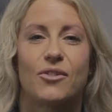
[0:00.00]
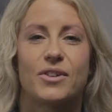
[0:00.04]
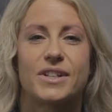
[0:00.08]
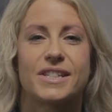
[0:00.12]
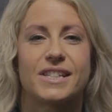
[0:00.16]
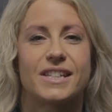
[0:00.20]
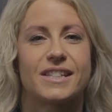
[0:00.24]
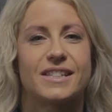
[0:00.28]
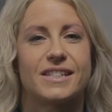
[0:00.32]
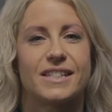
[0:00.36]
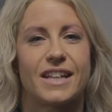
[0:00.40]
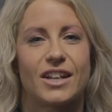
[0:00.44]
it's
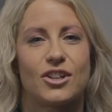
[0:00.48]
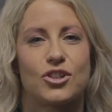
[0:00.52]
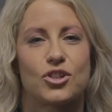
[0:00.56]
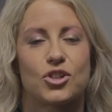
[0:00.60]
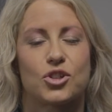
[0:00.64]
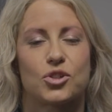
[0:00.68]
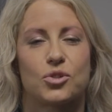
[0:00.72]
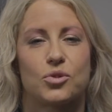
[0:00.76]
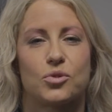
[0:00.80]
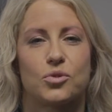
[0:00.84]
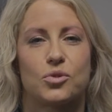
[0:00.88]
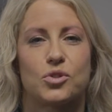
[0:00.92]

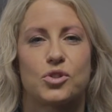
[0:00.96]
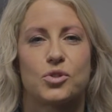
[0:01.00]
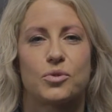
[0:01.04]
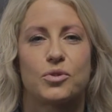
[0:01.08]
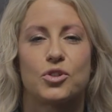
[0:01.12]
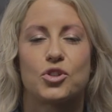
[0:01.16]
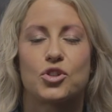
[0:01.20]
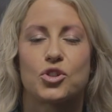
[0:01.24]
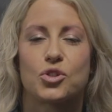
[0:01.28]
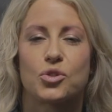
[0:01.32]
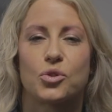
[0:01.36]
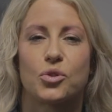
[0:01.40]
essential to
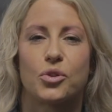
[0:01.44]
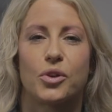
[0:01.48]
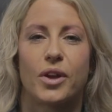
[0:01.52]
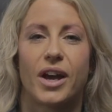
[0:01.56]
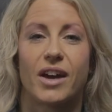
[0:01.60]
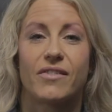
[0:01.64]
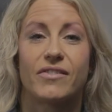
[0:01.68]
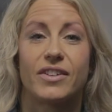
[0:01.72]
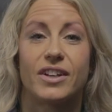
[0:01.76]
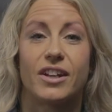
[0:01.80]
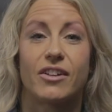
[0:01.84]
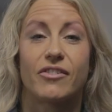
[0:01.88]
ensure you
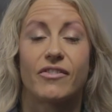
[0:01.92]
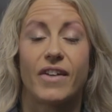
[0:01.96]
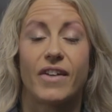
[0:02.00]
have enough